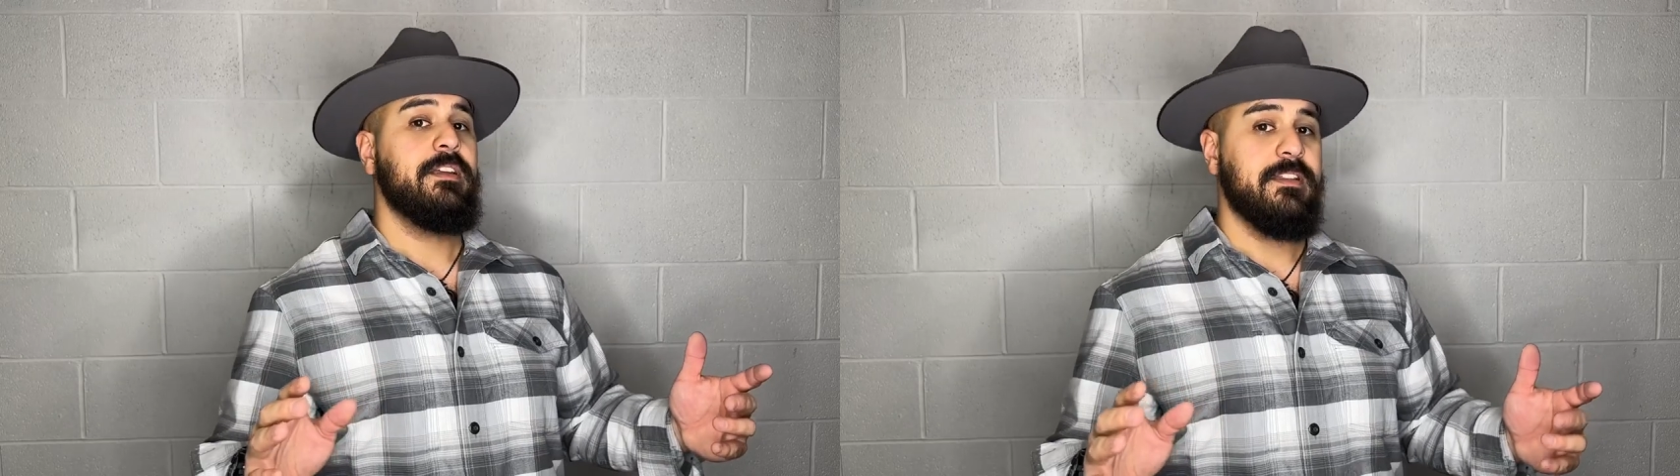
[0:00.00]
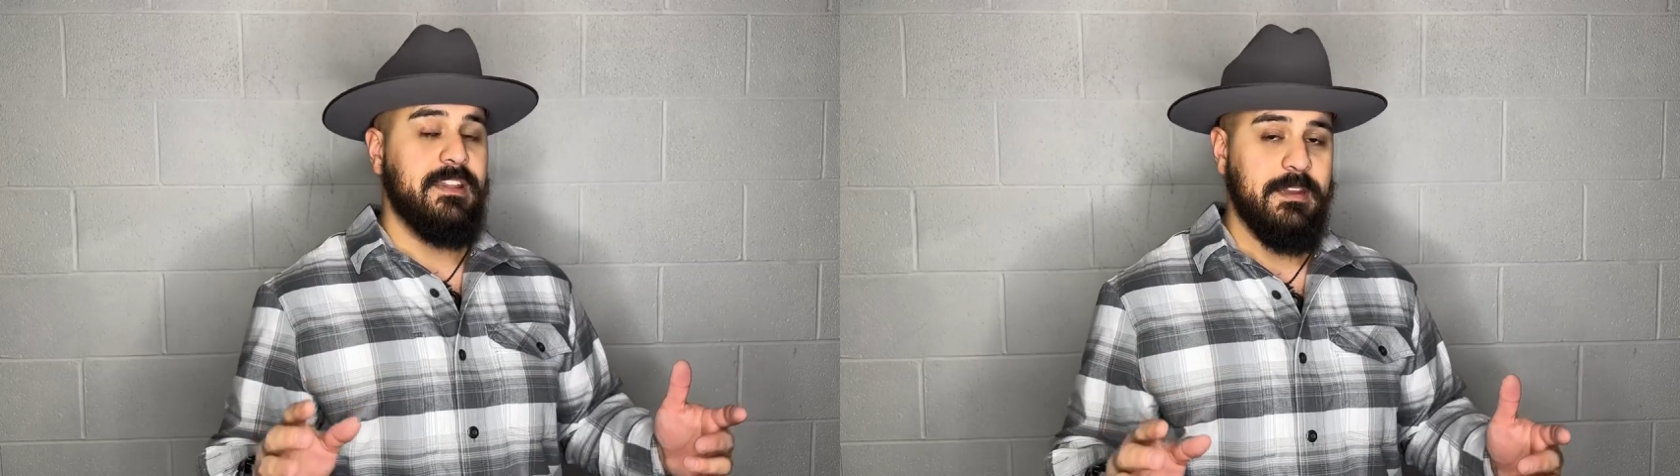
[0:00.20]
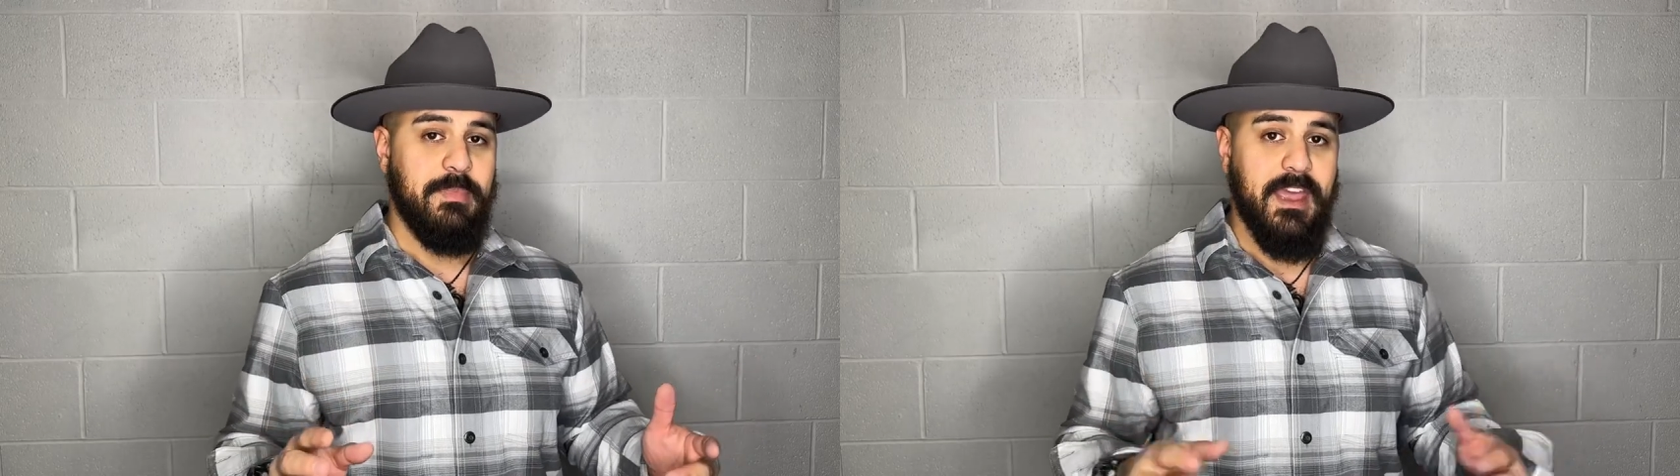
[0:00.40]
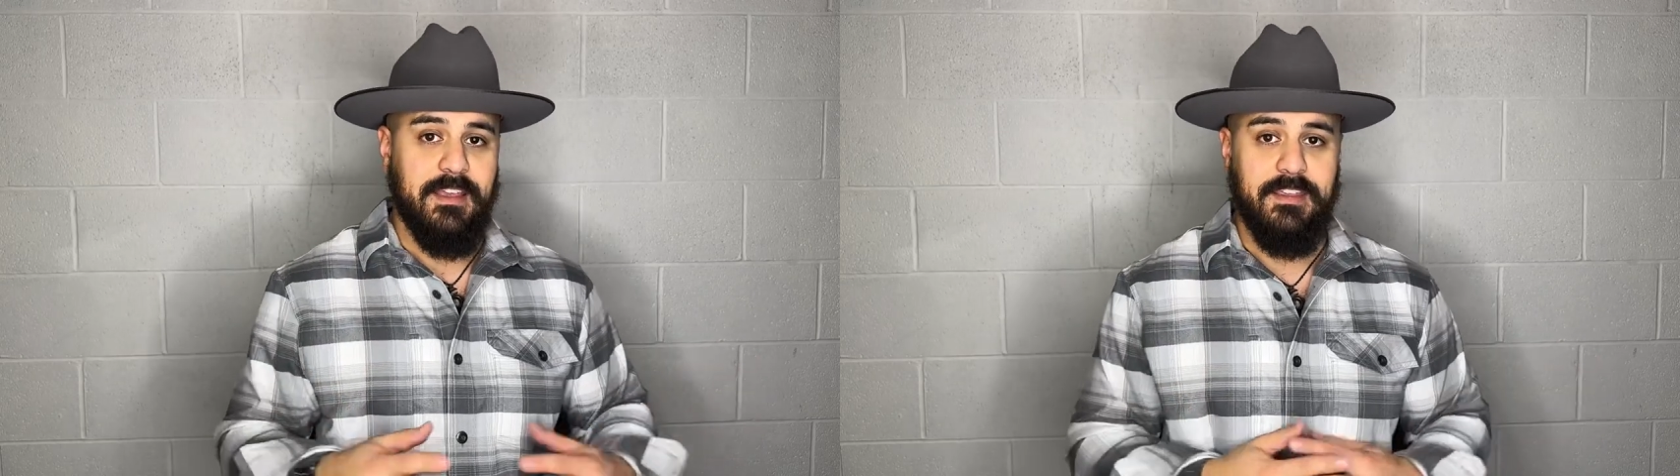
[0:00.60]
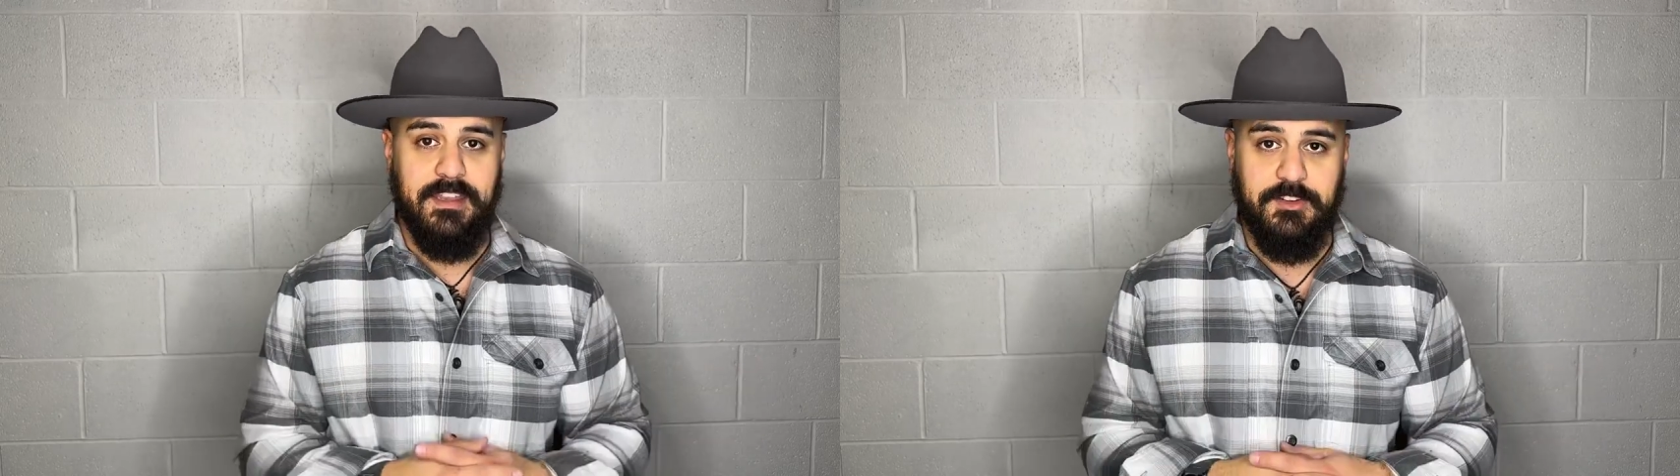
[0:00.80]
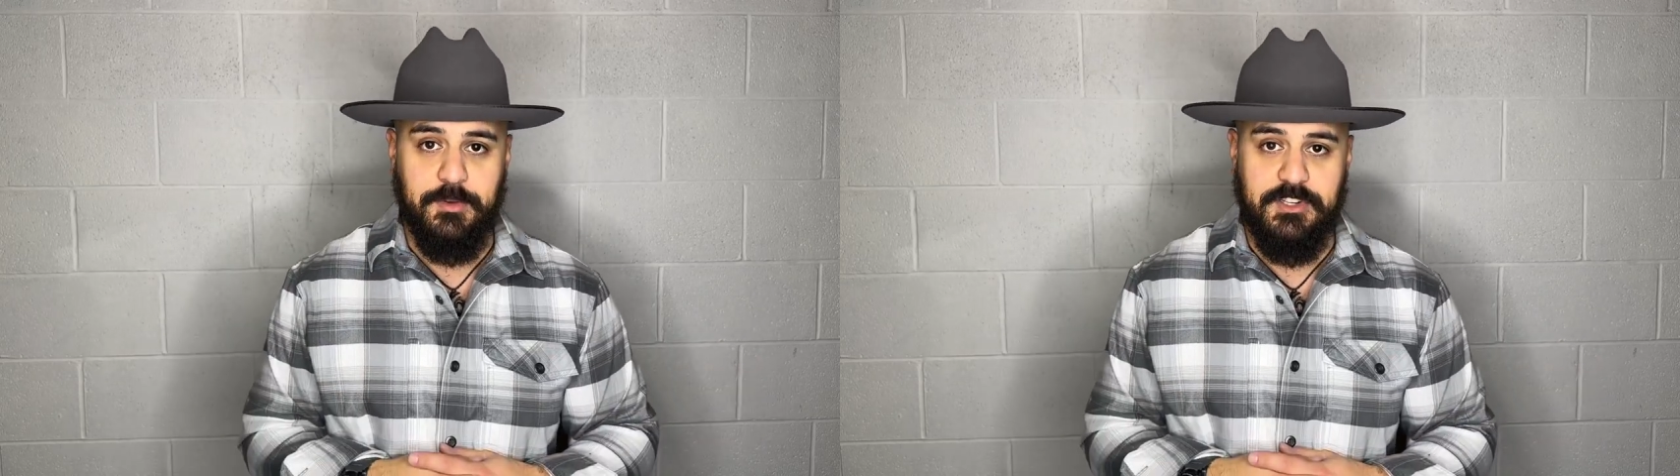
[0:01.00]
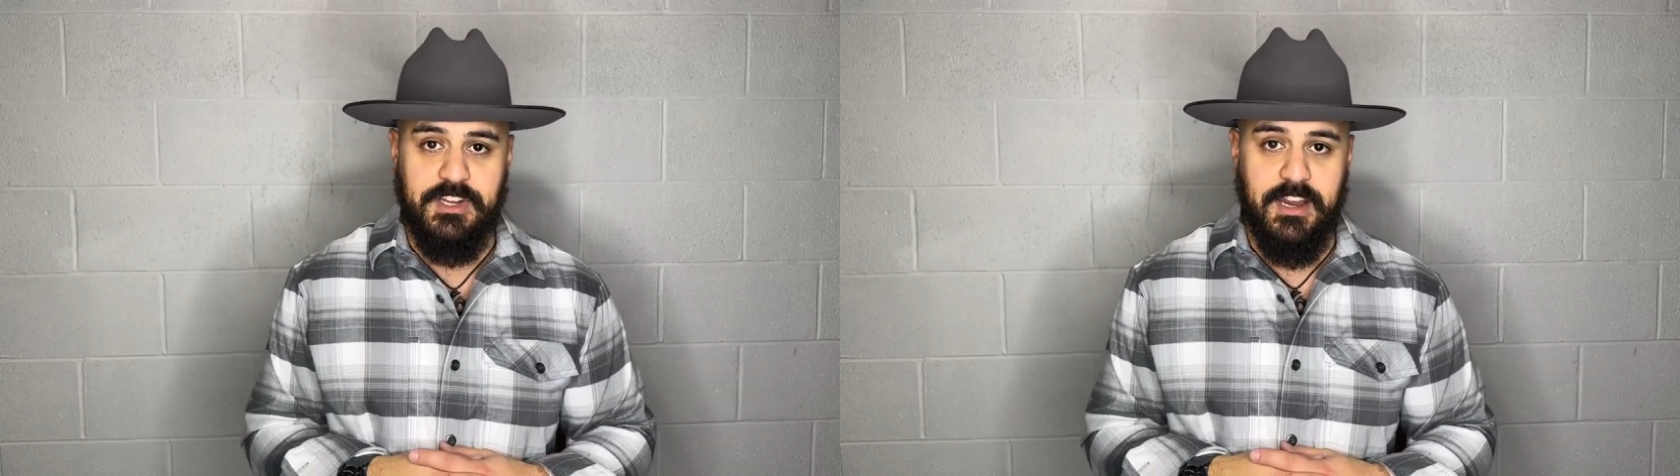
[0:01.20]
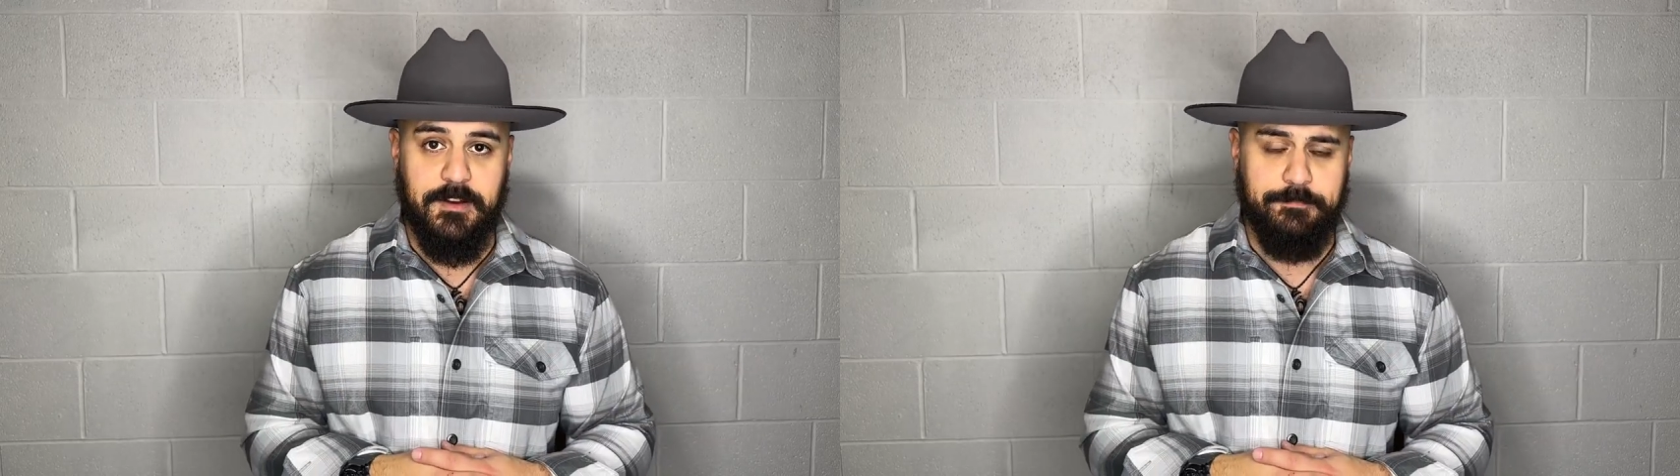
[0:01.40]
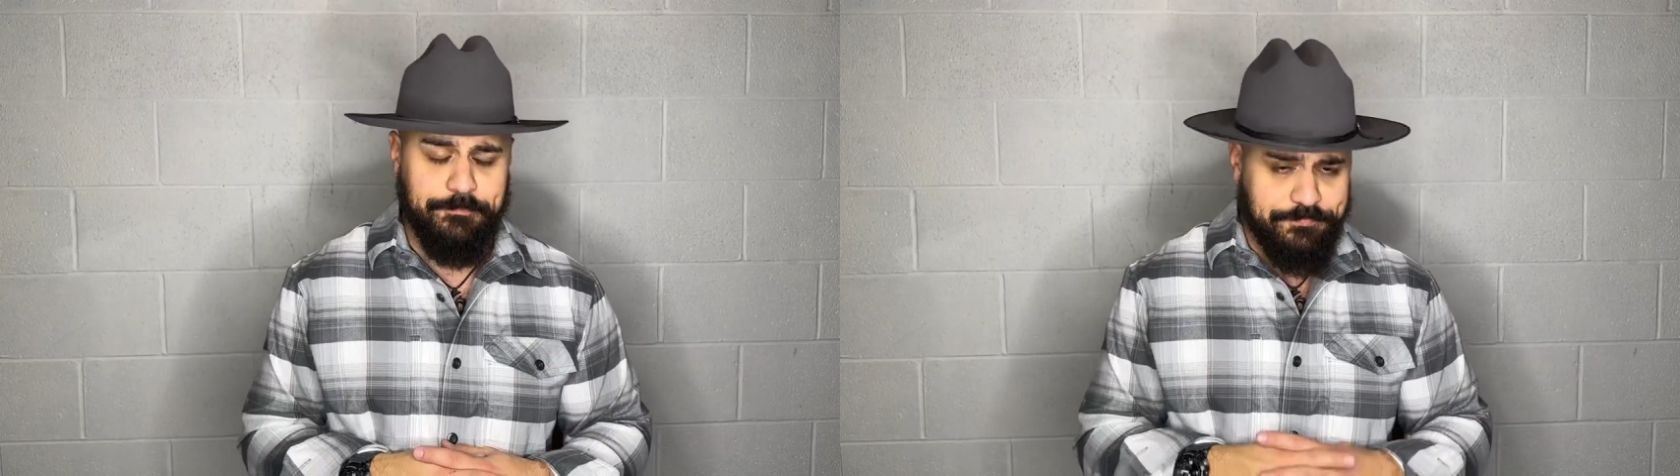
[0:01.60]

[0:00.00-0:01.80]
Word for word: lean back into a chair.